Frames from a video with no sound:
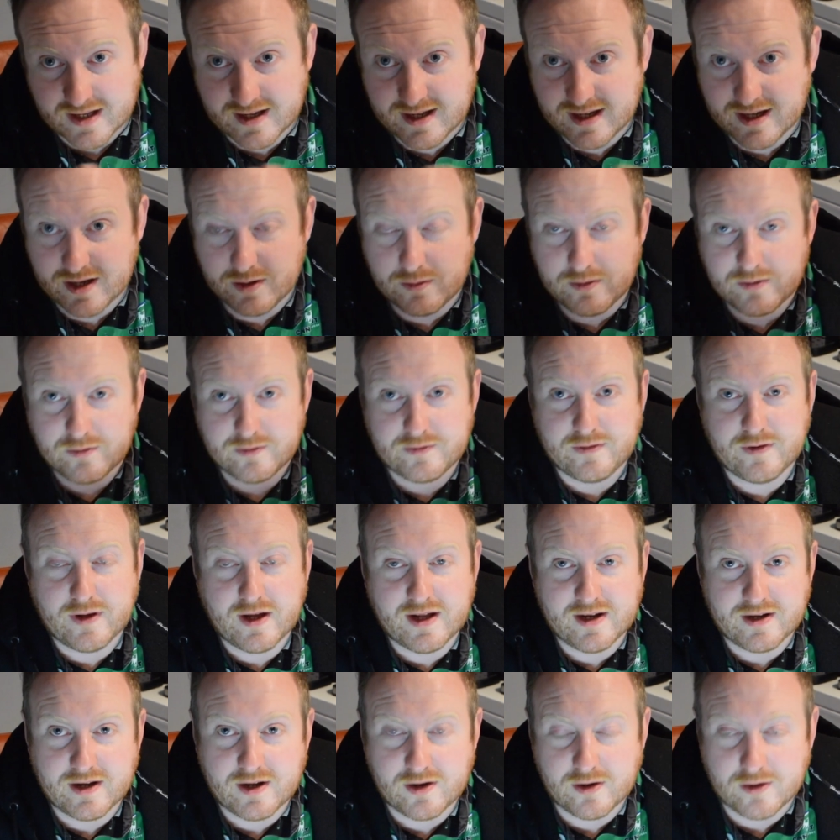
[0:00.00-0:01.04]
if you
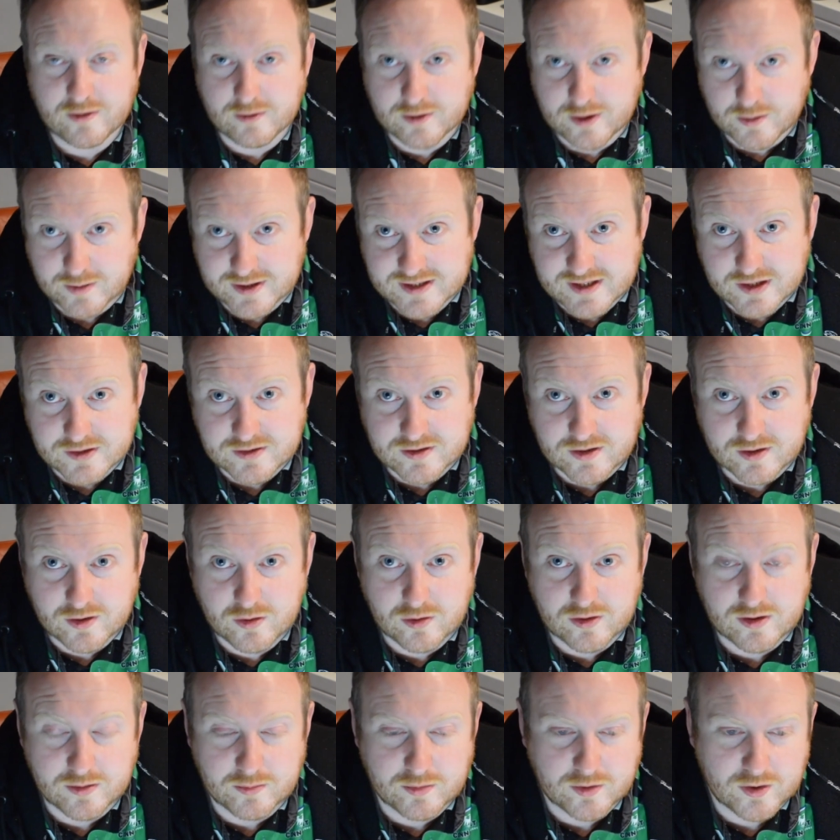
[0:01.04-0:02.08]
had, or you went down to your
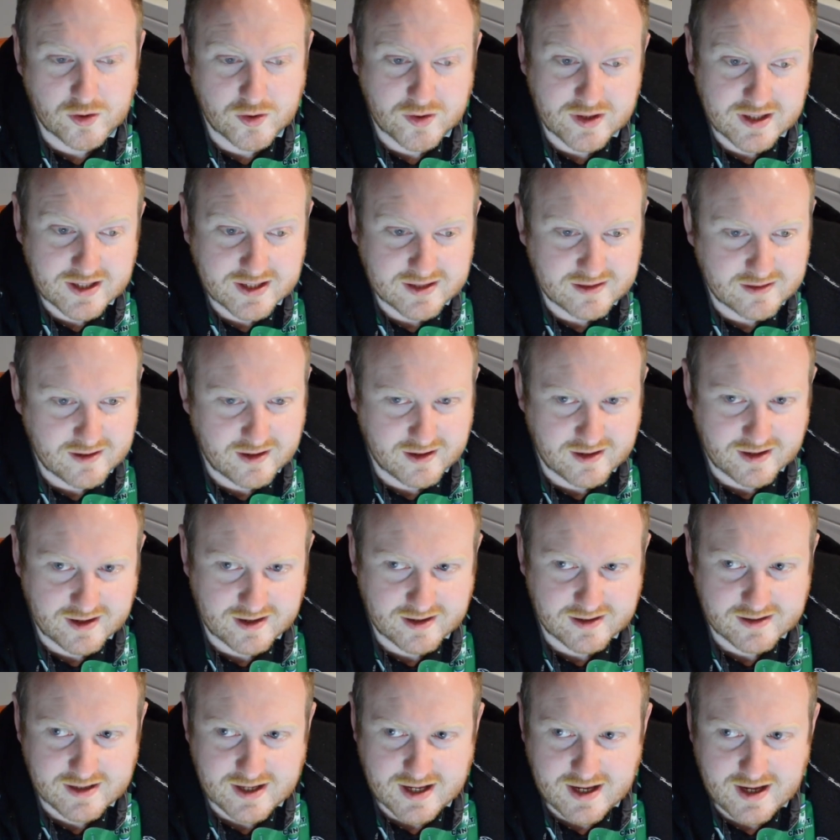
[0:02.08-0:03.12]
local brewery and got
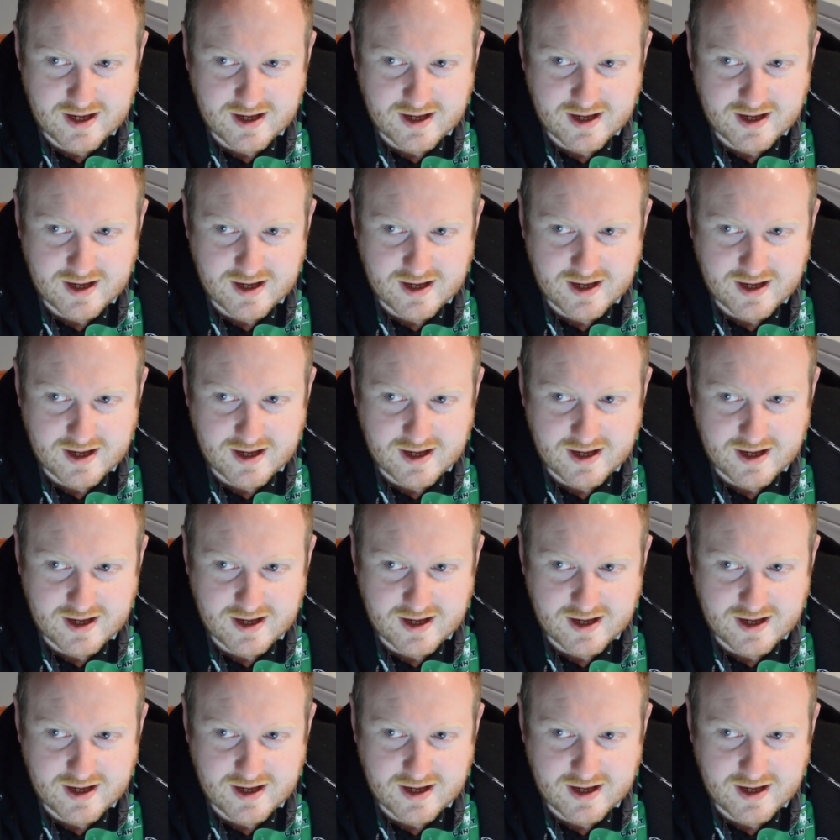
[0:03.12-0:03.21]
a